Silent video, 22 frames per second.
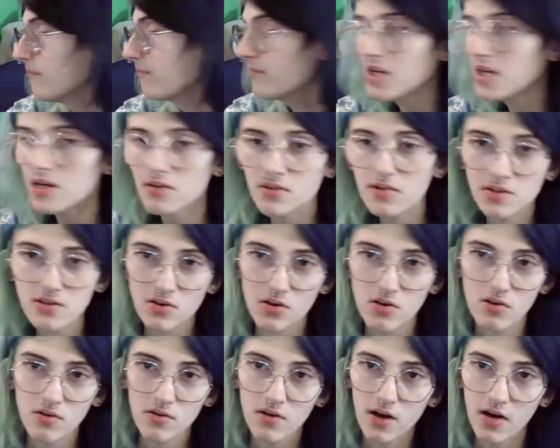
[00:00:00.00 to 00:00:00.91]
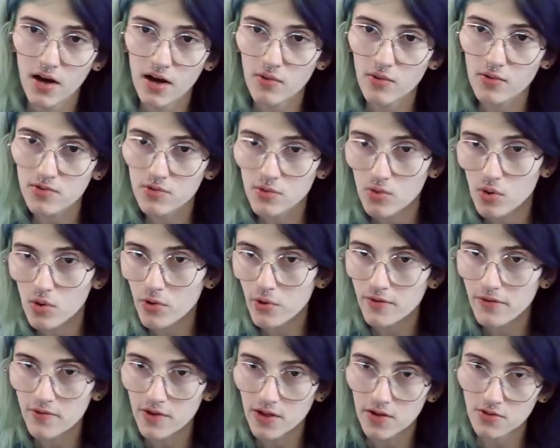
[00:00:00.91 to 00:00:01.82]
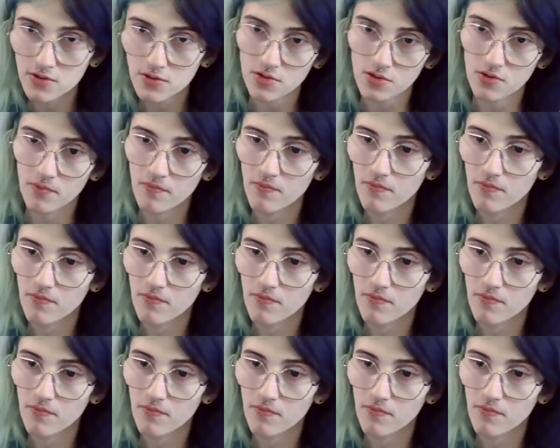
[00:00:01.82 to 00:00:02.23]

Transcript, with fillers: yeah, that's all. I will do a Hori video soon.